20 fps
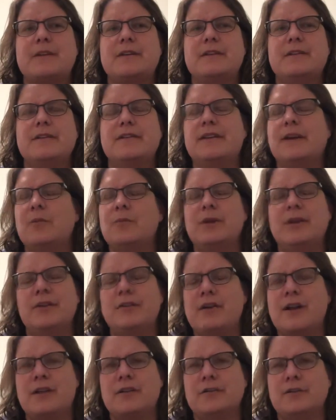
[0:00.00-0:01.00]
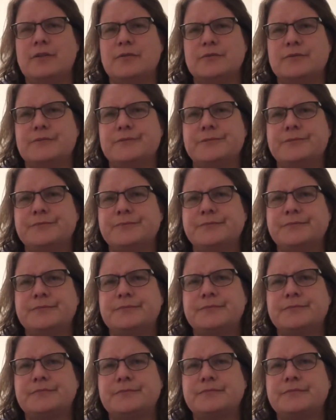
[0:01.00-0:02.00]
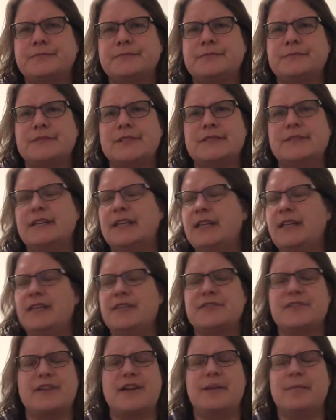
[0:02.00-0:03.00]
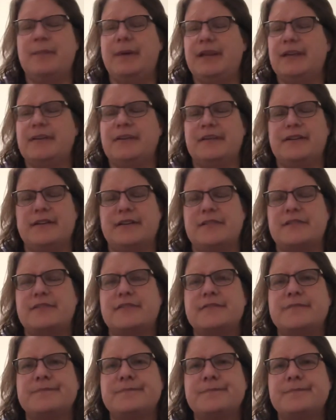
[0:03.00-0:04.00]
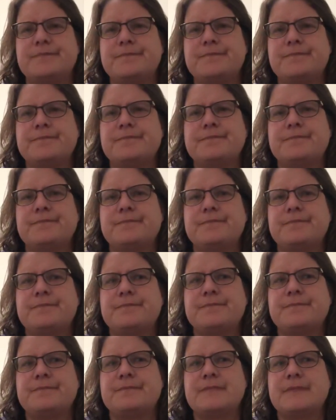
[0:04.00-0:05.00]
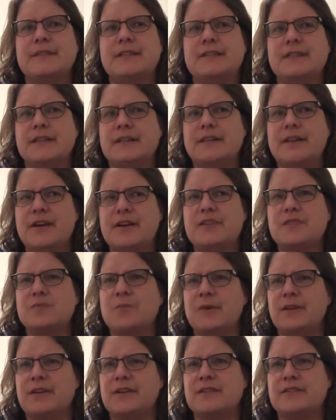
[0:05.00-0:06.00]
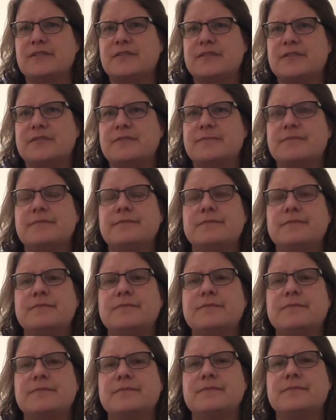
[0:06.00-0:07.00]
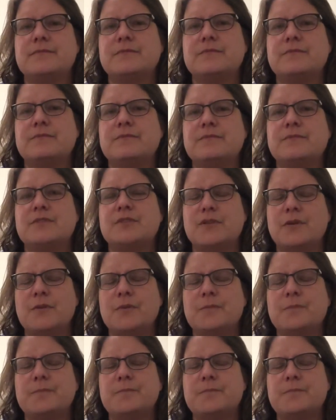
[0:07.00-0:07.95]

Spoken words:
That we are not alone, that he has not abandoned us, that God is with us. So,